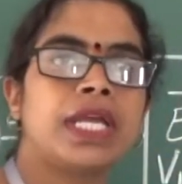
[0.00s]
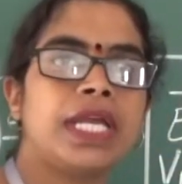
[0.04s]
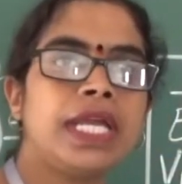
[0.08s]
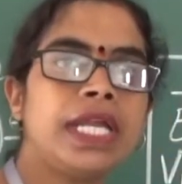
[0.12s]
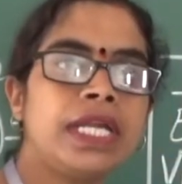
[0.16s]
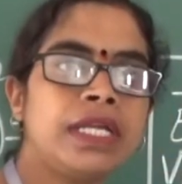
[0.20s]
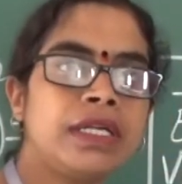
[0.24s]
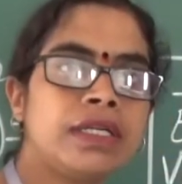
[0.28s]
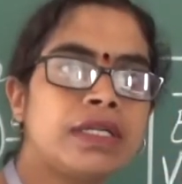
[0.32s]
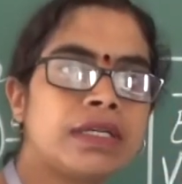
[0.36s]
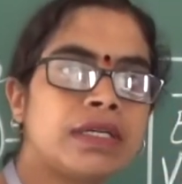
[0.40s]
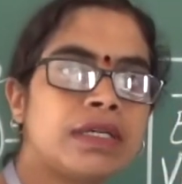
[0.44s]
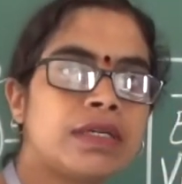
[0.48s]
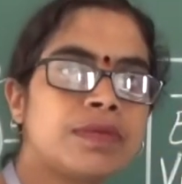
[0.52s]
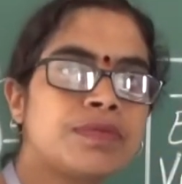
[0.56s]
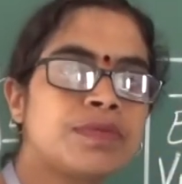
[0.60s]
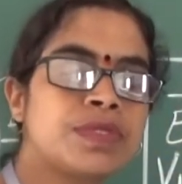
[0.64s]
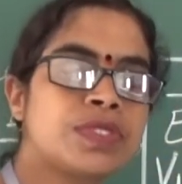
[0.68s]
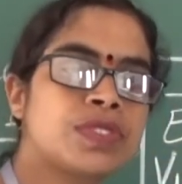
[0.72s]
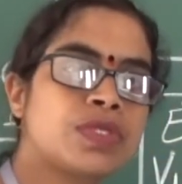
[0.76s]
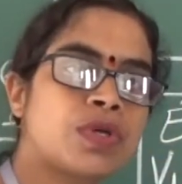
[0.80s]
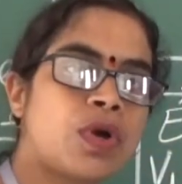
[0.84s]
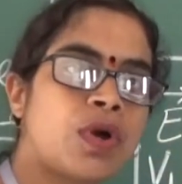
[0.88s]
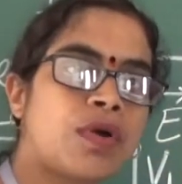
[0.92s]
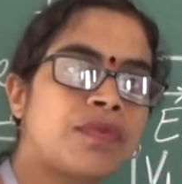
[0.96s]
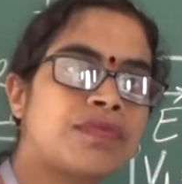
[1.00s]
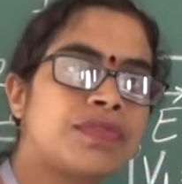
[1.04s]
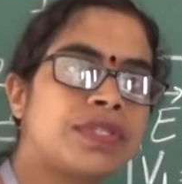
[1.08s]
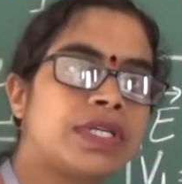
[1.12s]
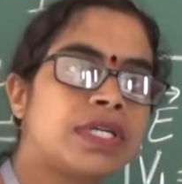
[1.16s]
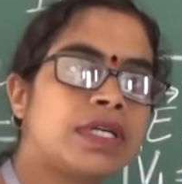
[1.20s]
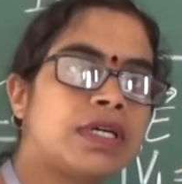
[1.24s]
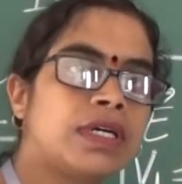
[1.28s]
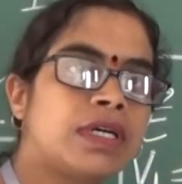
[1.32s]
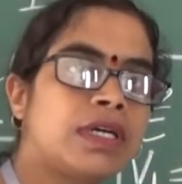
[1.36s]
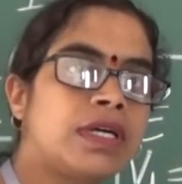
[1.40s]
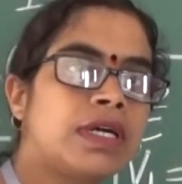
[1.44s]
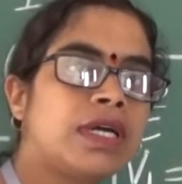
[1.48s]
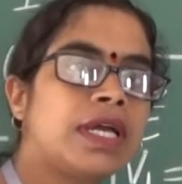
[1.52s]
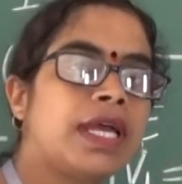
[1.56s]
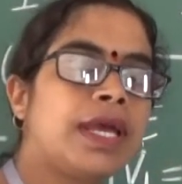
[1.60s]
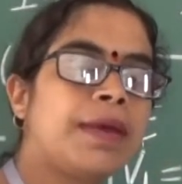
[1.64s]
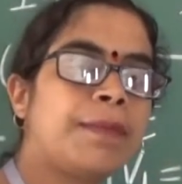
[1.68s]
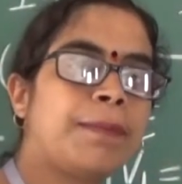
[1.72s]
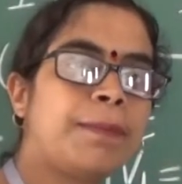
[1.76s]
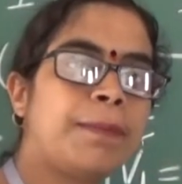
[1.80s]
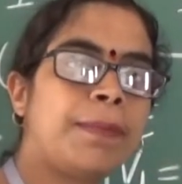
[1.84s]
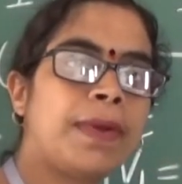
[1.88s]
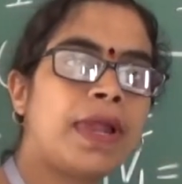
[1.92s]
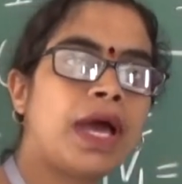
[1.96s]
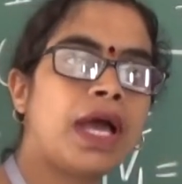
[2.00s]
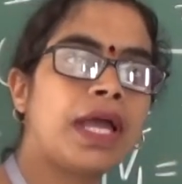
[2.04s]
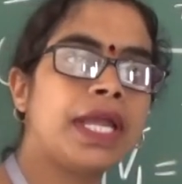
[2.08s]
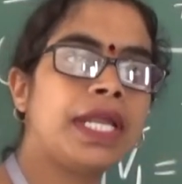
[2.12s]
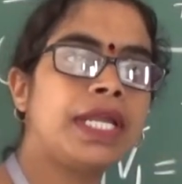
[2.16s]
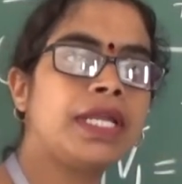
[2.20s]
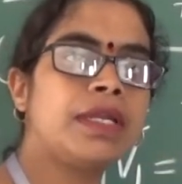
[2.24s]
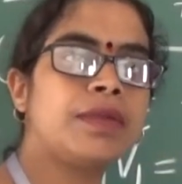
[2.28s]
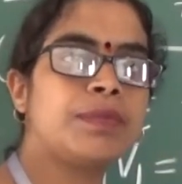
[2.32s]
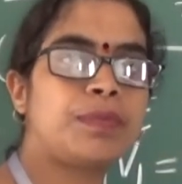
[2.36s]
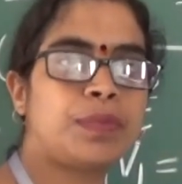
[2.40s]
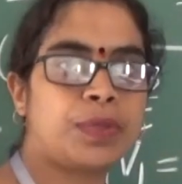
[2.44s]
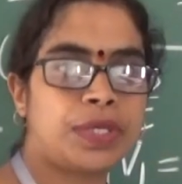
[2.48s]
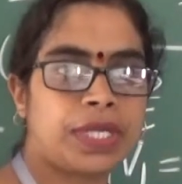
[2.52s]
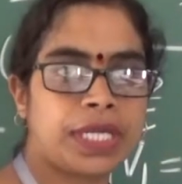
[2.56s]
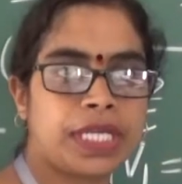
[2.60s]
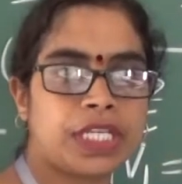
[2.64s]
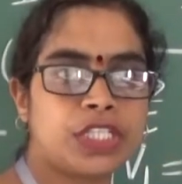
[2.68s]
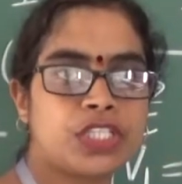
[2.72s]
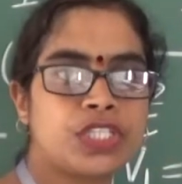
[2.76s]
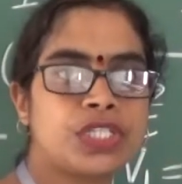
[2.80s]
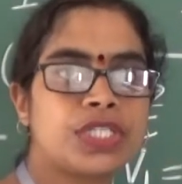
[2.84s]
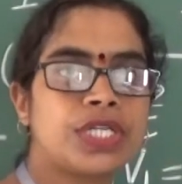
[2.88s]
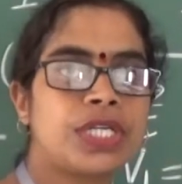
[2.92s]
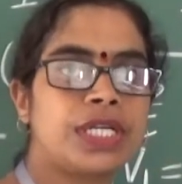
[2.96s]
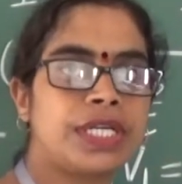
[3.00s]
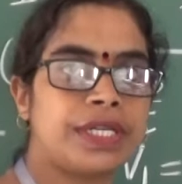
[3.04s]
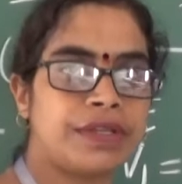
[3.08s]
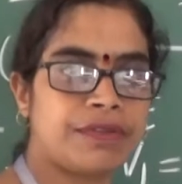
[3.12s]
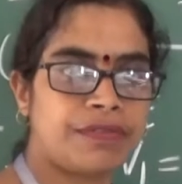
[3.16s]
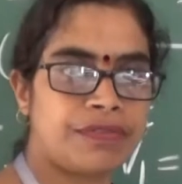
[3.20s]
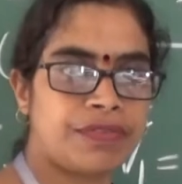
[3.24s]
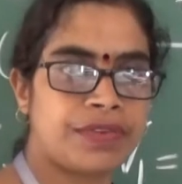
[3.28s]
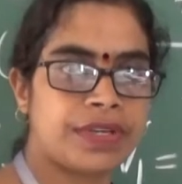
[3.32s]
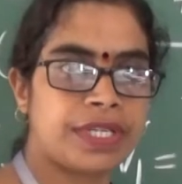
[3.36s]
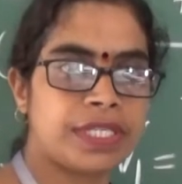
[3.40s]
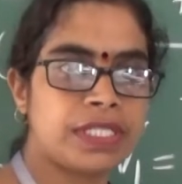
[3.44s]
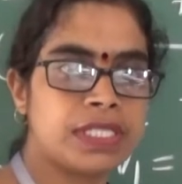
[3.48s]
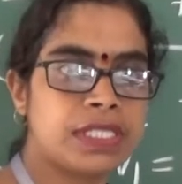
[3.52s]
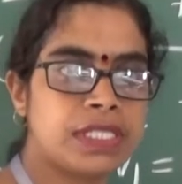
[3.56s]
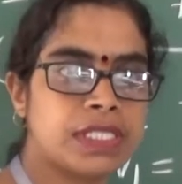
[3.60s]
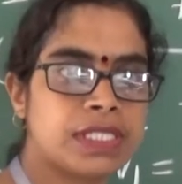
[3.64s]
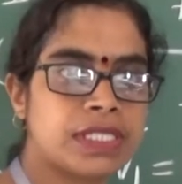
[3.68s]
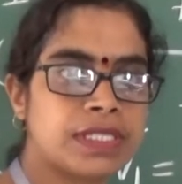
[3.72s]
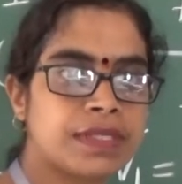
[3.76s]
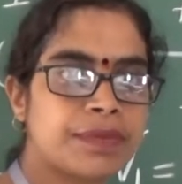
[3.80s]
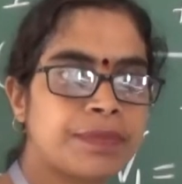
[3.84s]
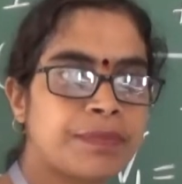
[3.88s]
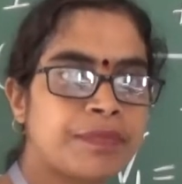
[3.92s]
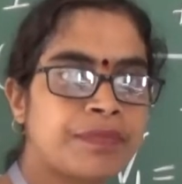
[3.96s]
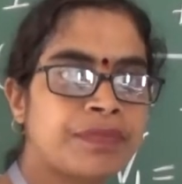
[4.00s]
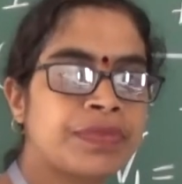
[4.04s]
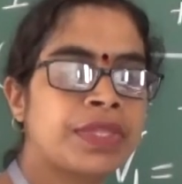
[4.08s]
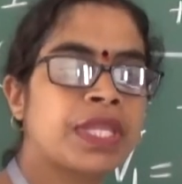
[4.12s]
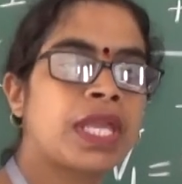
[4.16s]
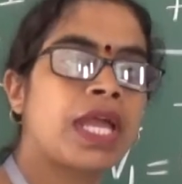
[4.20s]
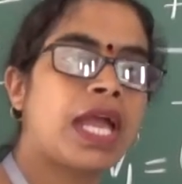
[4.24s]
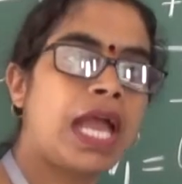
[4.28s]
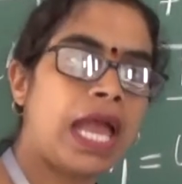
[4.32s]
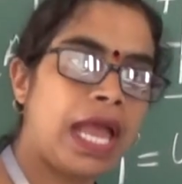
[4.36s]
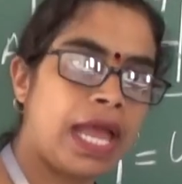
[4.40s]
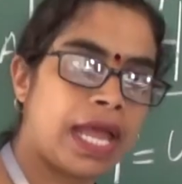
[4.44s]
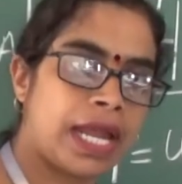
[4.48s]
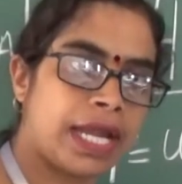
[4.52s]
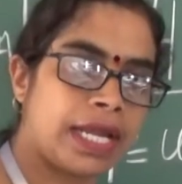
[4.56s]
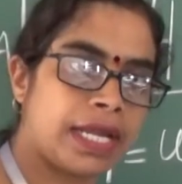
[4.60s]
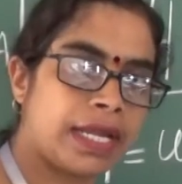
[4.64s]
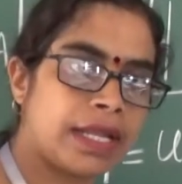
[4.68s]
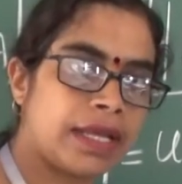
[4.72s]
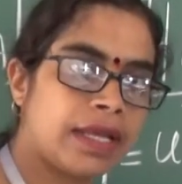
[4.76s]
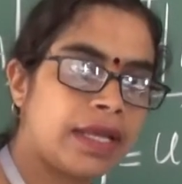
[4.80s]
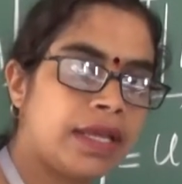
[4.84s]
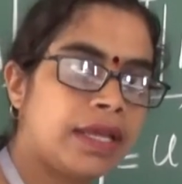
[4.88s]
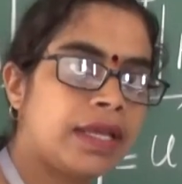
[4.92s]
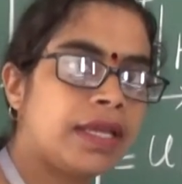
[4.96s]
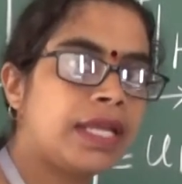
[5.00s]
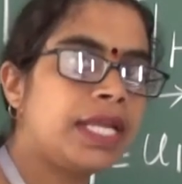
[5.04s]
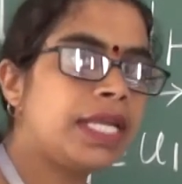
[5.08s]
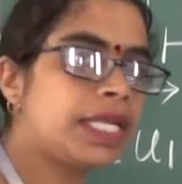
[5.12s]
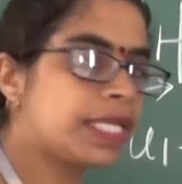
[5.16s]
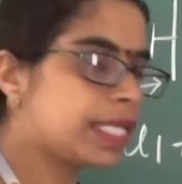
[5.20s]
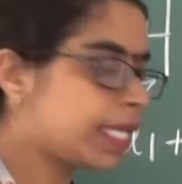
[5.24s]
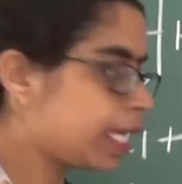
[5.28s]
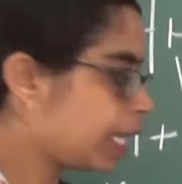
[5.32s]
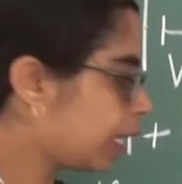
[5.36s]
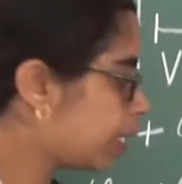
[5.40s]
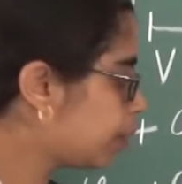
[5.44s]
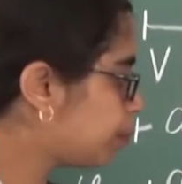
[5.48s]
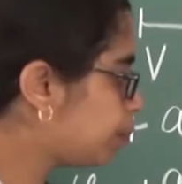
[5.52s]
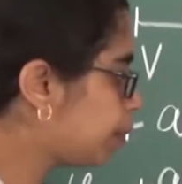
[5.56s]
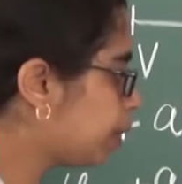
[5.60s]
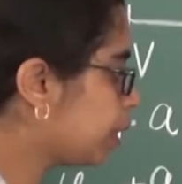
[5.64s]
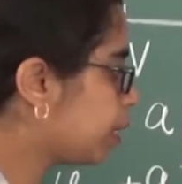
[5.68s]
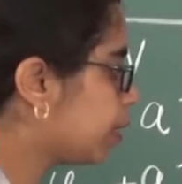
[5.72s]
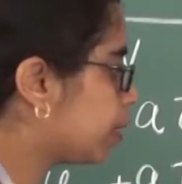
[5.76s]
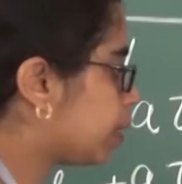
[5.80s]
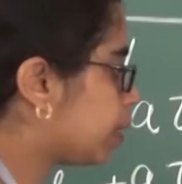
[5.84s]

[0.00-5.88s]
in terms of the applied potential difference, and it can be